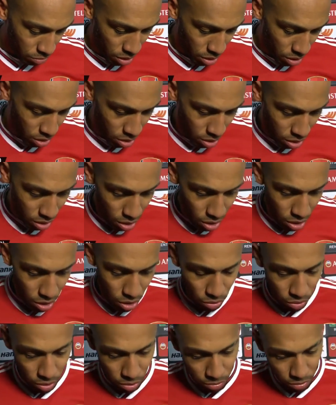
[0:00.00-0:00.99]
we
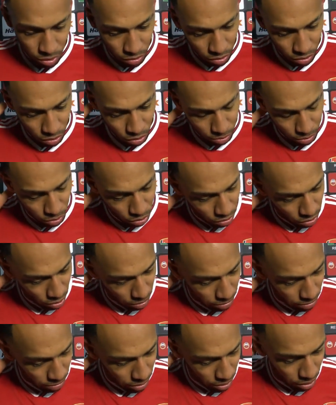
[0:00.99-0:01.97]
we missed to put
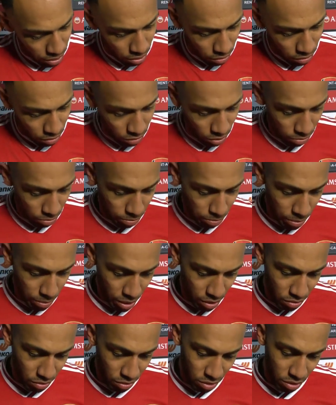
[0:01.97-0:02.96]
some uh, some
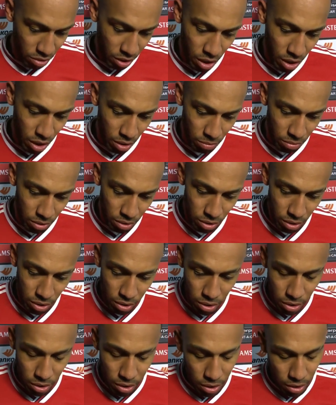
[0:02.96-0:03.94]
pace in the game
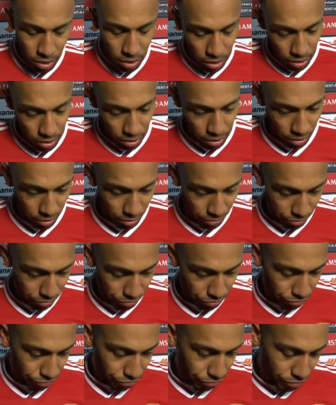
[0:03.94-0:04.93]

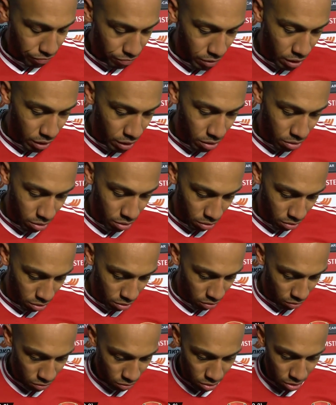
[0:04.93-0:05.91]
um, that cost
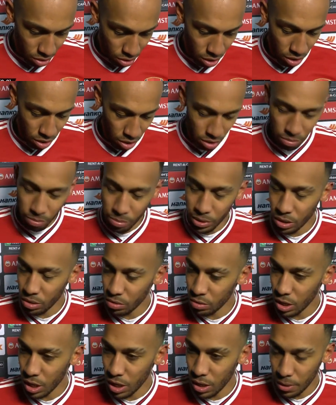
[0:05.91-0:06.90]
us a little bit
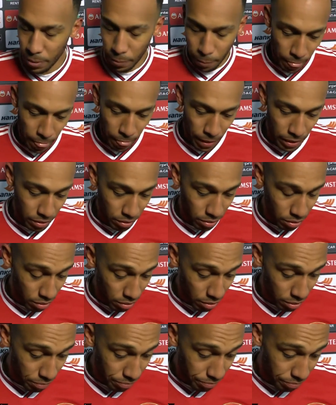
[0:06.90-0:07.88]
today. And
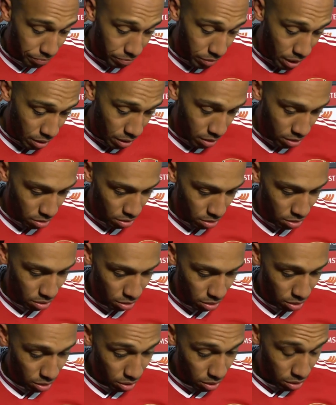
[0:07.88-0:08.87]
uh, yeah, the
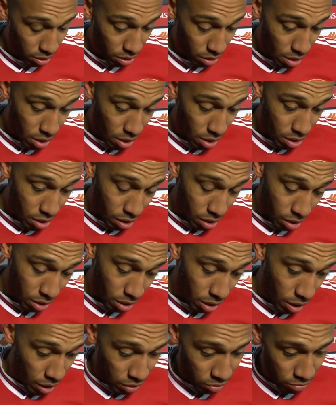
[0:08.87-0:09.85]
the
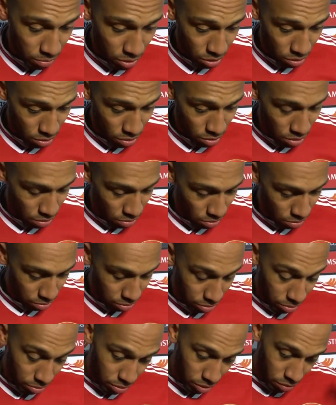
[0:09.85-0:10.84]
last minute goal
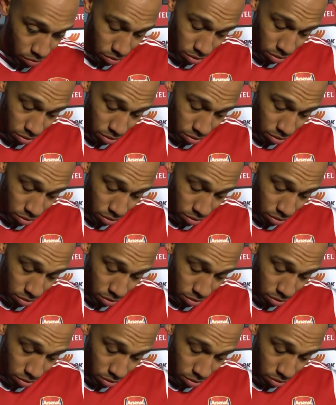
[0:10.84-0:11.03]
was